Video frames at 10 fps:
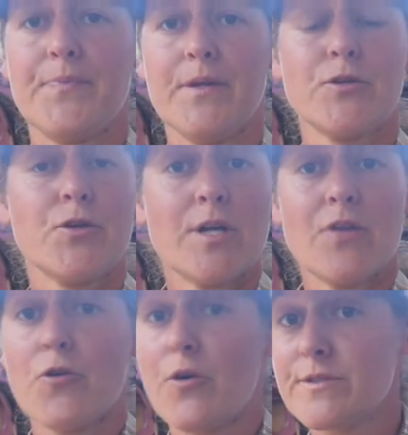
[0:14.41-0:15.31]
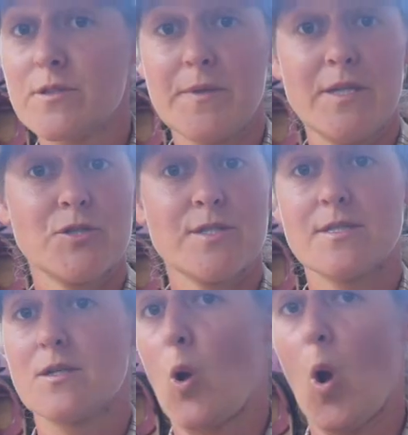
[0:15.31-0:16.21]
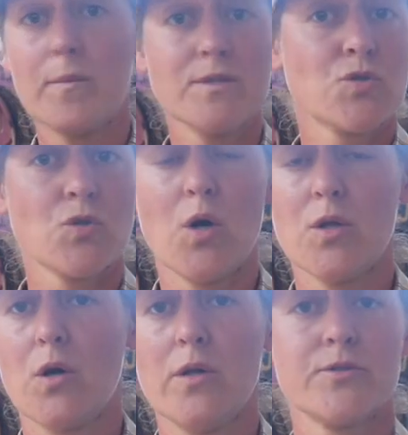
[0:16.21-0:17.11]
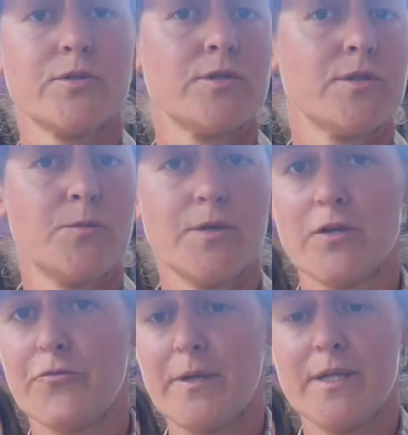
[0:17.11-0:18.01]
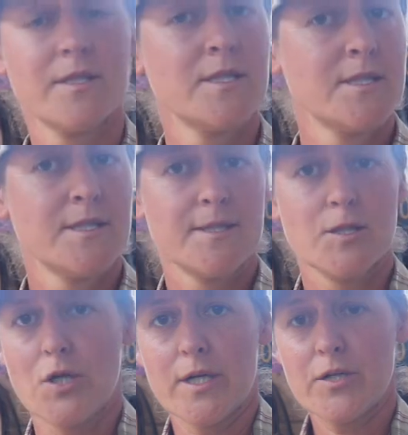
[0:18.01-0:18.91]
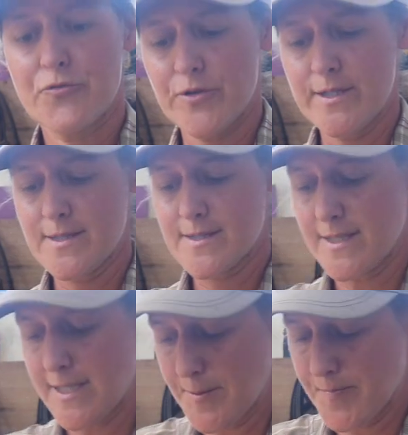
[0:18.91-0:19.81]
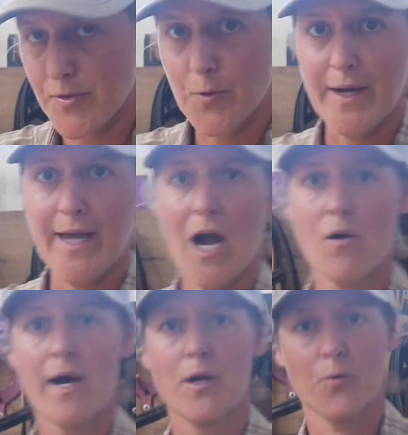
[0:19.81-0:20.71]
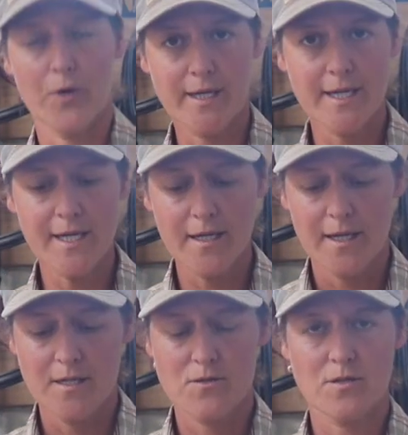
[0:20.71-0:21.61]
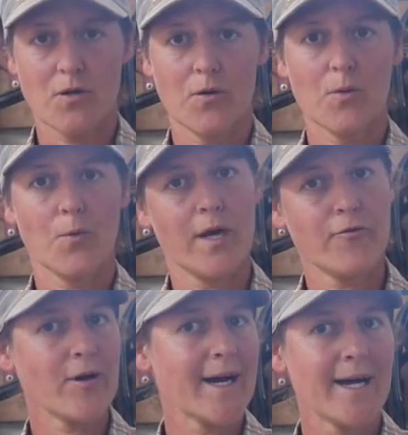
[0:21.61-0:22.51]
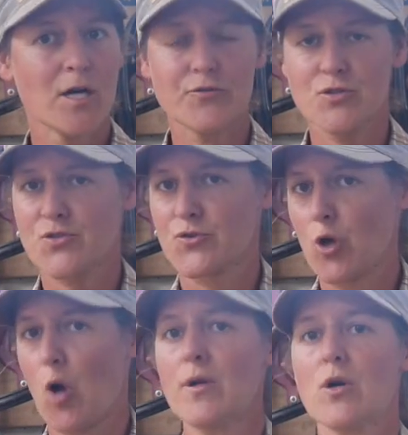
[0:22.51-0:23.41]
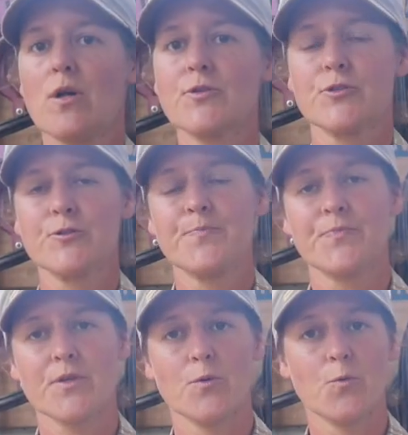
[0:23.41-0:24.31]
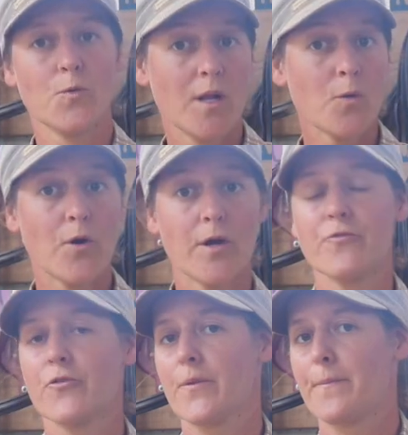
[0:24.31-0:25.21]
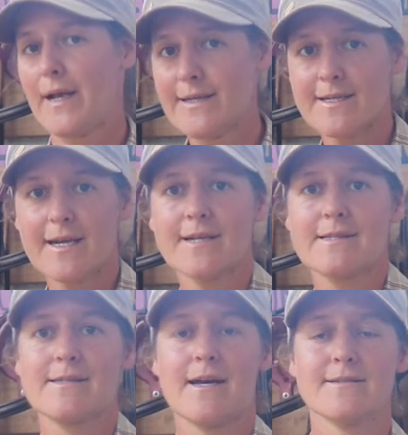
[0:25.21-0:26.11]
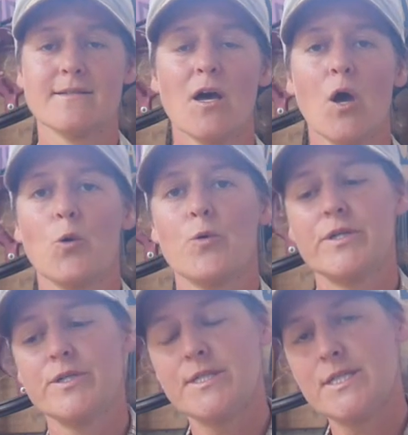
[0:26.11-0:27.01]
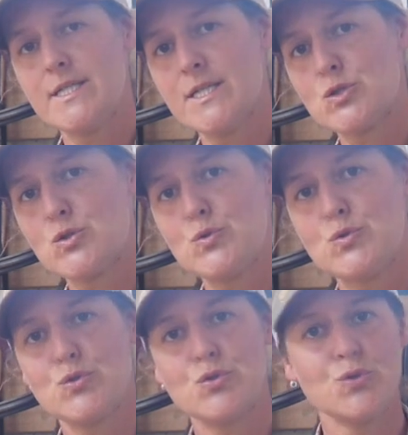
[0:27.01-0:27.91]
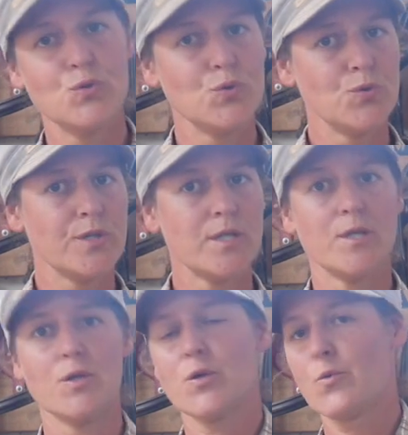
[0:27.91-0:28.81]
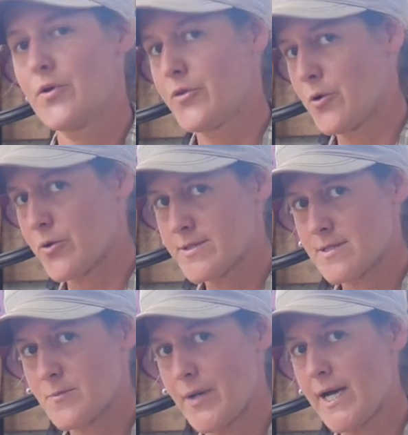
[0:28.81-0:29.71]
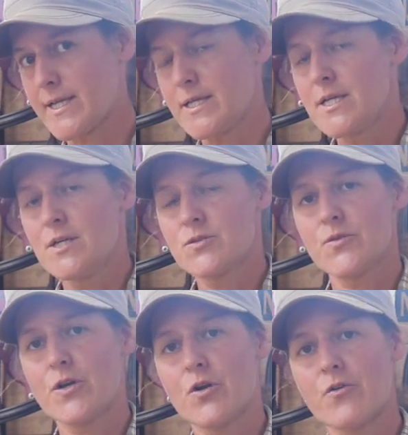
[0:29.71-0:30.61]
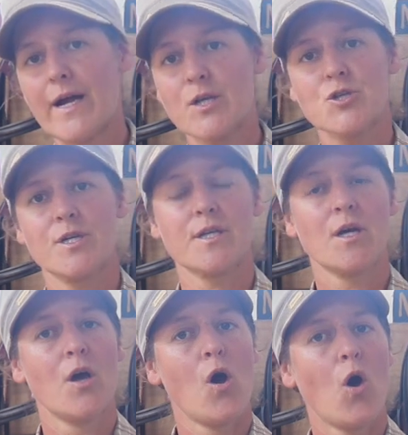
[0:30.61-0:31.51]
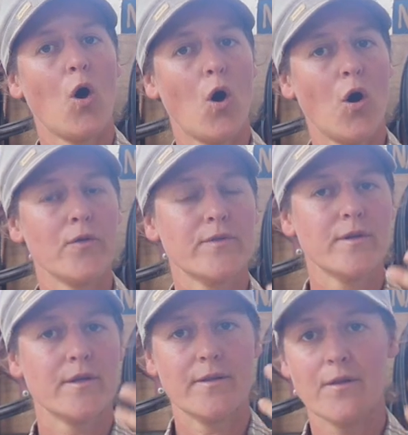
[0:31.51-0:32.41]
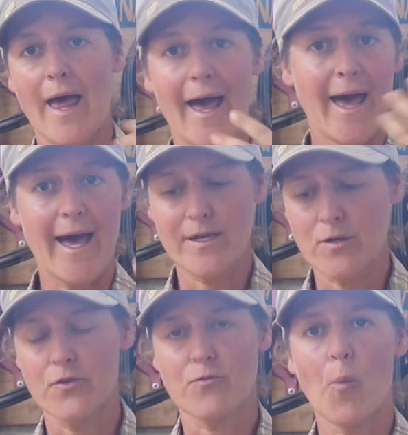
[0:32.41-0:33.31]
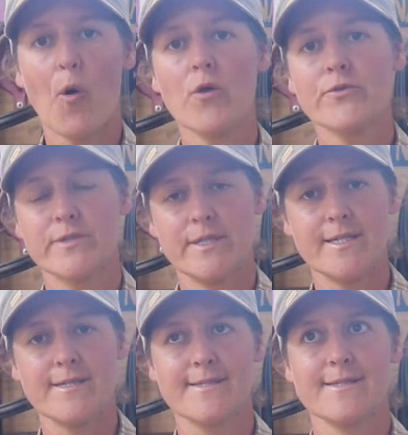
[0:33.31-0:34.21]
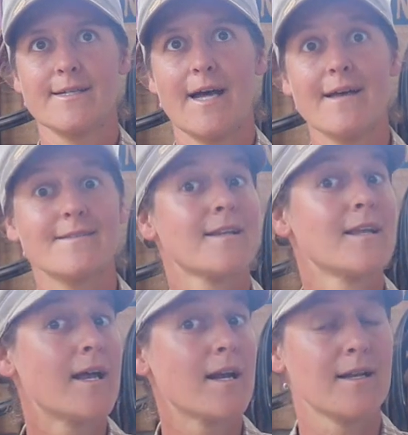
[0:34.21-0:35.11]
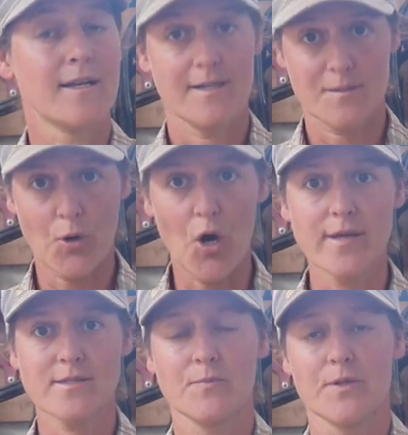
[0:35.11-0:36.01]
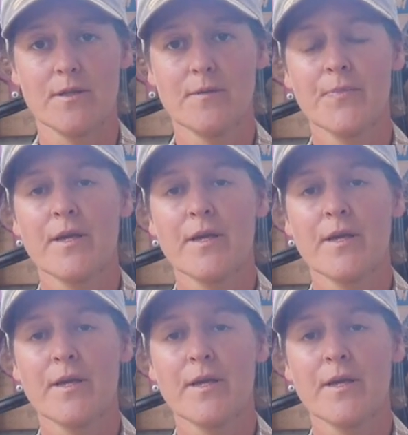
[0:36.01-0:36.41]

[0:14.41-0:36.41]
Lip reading: It could have also been just a normal style halter. It would have been not a difference the way how I worked it. So whatever kind of just normal halter will work for the basic exercises where you're needing to tune in with your horse's body. So the correction on the head on the rope halter is as little as possible.